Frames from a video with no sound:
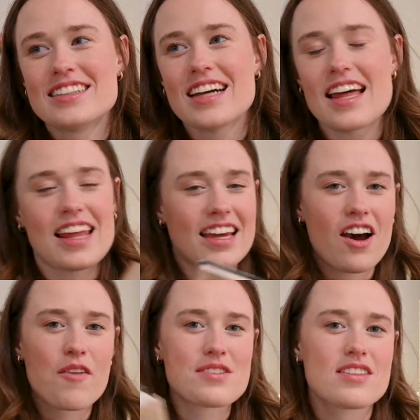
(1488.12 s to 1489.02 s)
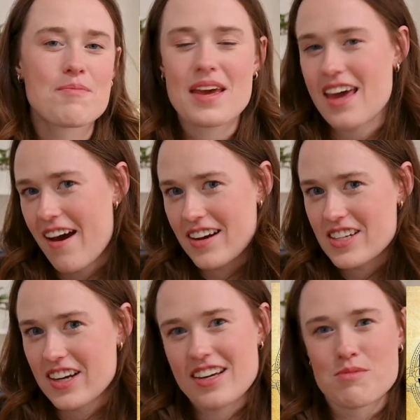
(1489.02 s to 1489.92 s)
And like obviously the main
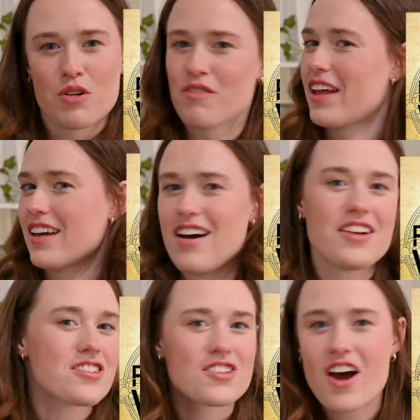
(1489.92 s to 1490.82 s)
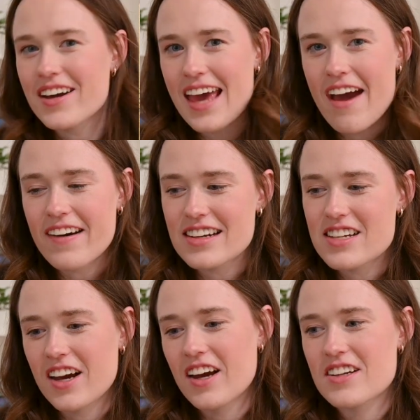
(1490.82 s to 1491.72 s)
character is more of like an underdog
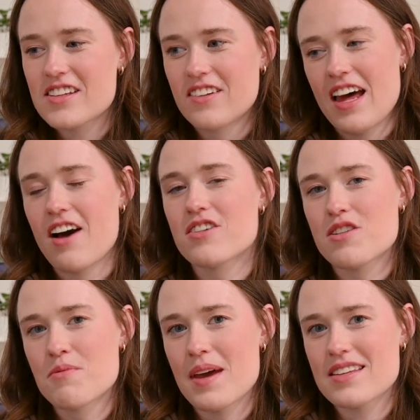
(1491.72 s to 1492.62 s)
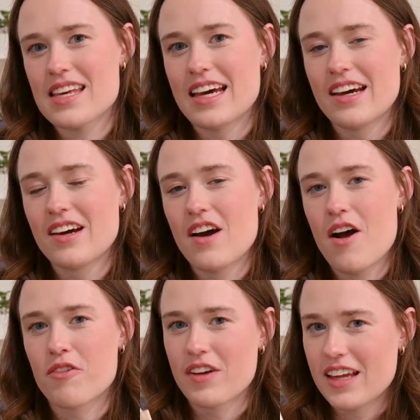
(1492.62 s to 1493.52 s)
character, so that also makes it
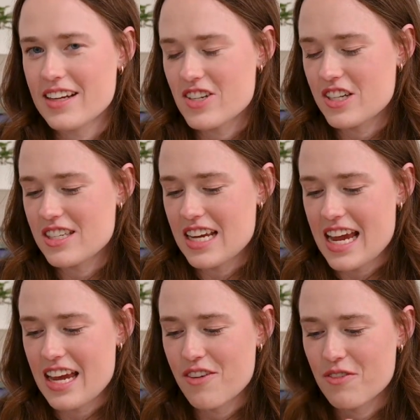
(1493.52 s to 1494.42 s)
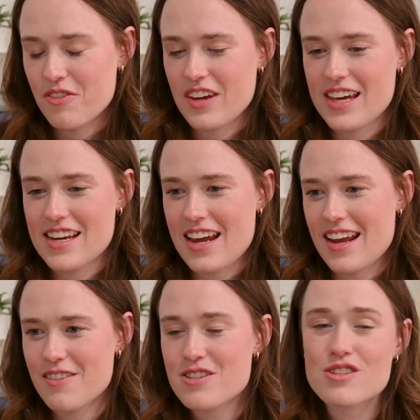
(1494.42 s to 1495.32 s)
a really interesting read,
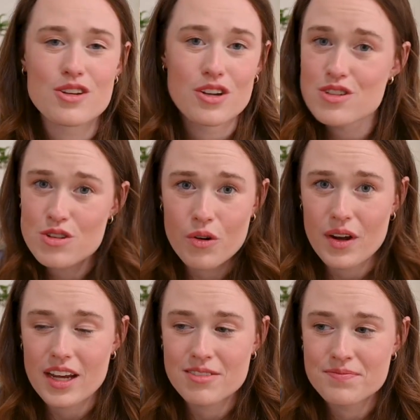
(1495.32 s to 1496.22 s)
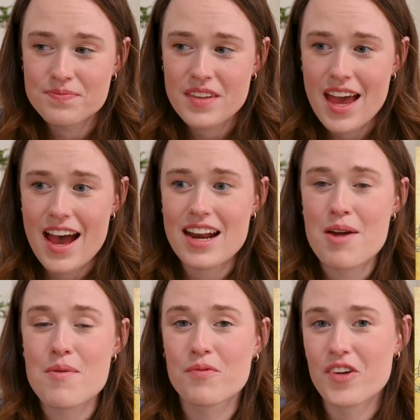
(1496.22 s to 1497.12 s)
and it was just a good story. And
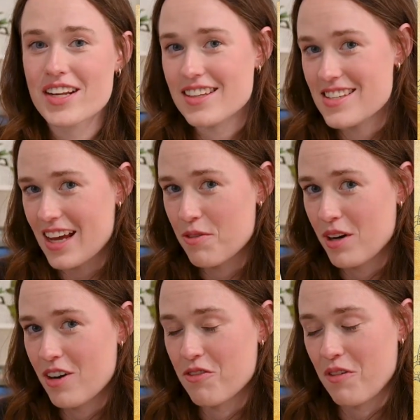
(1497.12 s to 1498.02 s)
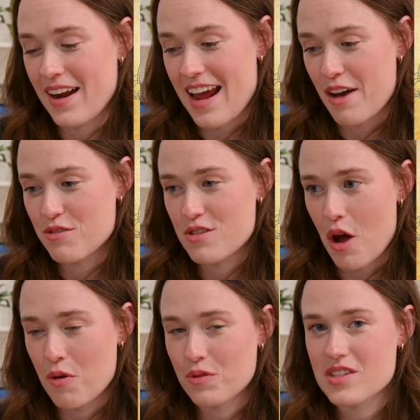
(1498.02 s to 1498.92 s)
I'm reading the second one right now,
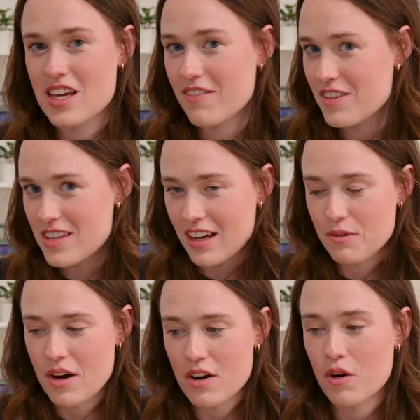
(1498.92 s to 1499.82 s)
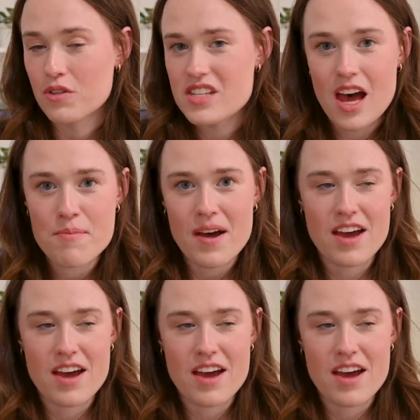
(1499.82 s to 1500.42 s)
so we'll see if the second one holds up.